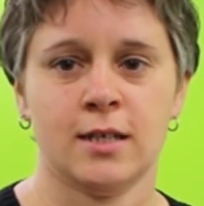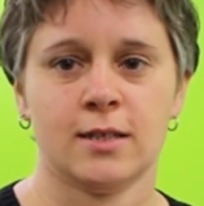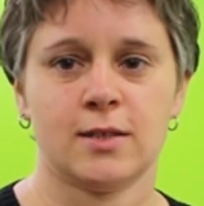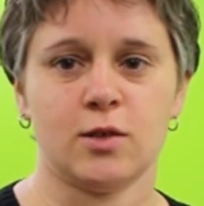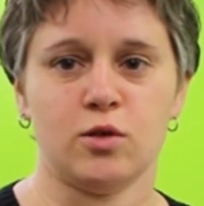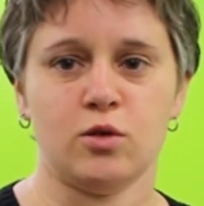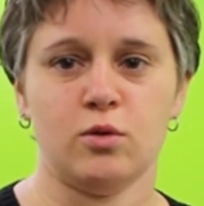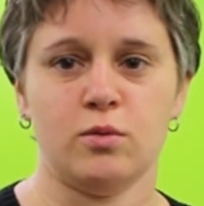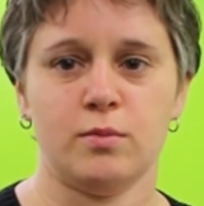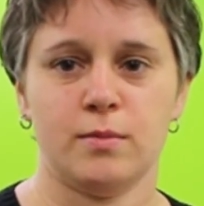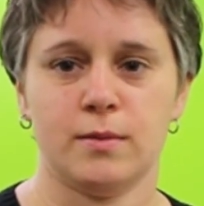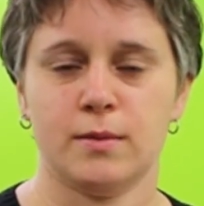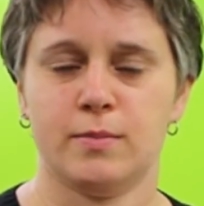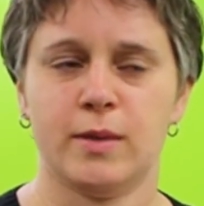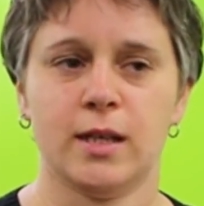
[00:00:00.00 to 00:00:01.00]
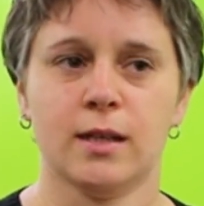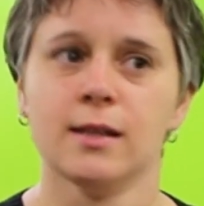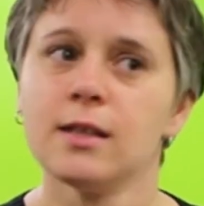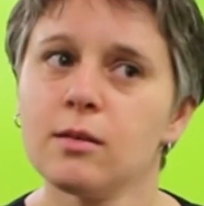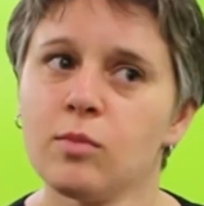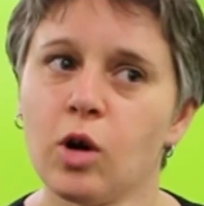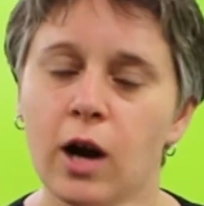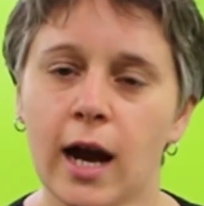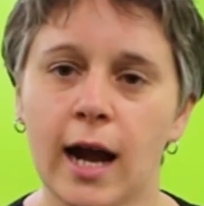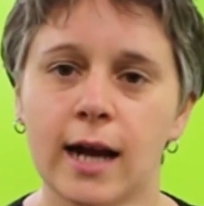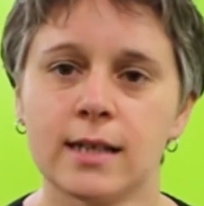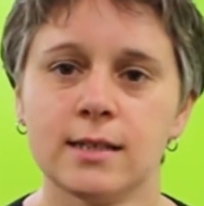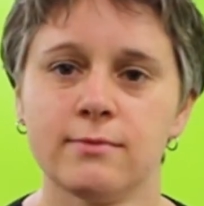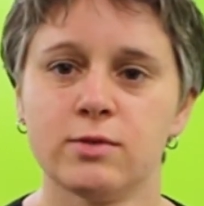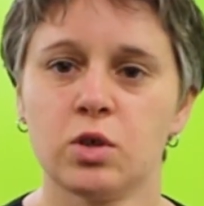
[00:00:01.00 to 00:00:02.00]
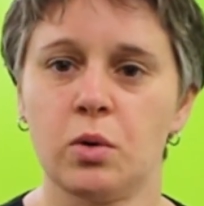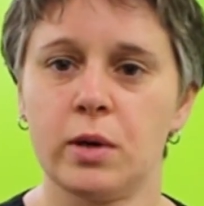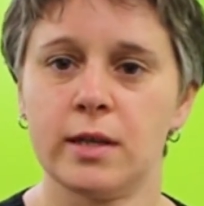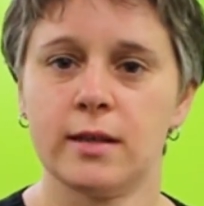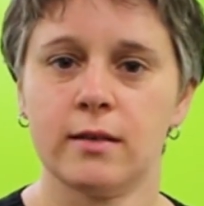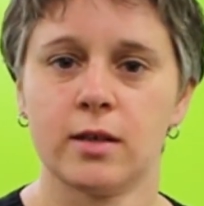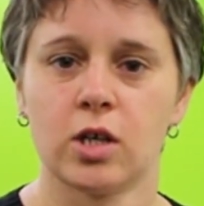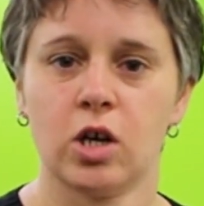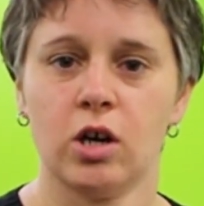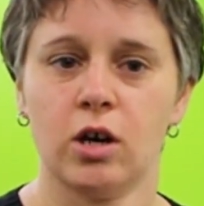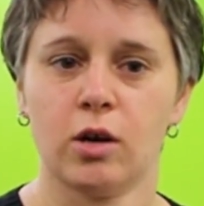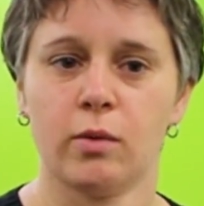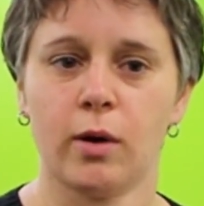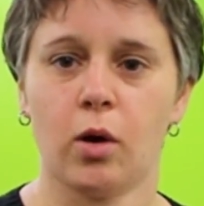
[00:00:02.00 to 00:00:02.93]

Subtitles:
So it'd be a little more active toy than the Kong,